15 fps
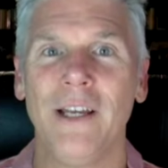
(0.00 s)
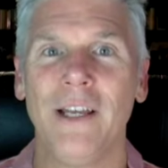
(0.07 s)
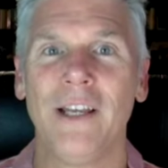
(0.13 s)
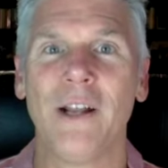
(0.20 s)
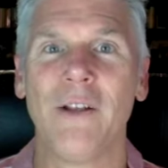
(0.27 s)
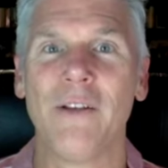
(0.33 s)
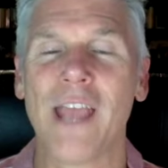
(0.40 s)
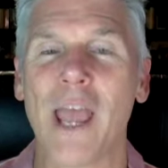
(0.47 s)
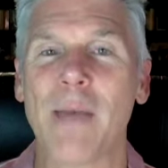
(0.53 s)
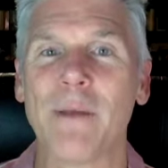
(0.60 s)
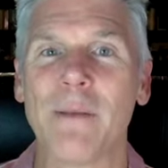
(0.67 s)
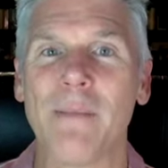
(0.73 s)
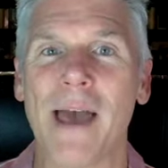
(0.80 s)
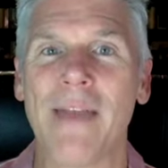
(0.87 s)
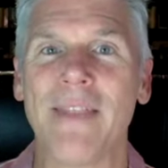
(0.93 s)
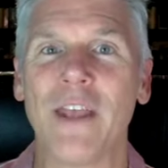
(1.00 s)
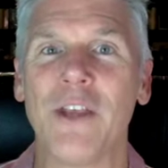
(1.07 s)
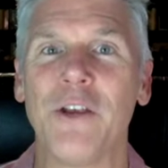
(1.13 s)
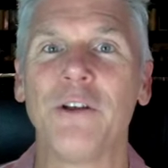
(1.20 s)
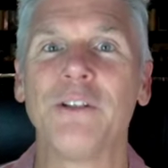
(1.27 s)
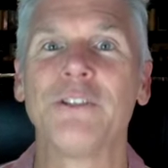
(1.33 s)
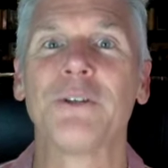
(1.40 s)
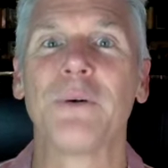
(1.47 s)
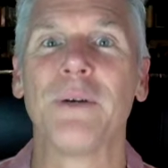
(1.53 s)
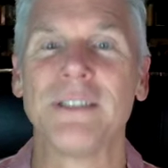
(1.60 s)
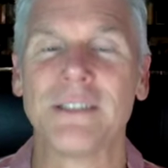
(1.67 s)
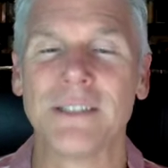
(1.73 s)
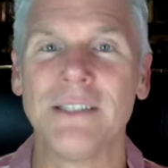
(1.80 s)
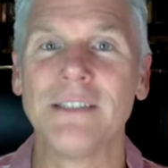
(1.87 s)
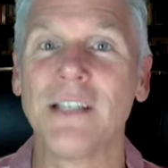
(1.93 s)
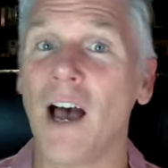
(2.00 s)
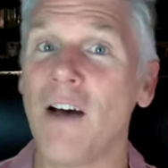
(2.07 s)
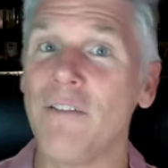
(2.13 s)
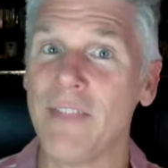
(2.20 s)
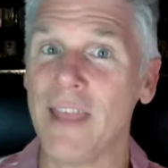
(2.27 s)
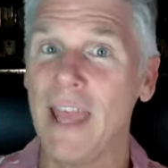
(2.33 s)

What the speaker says: you know, you can't be mad that your choices of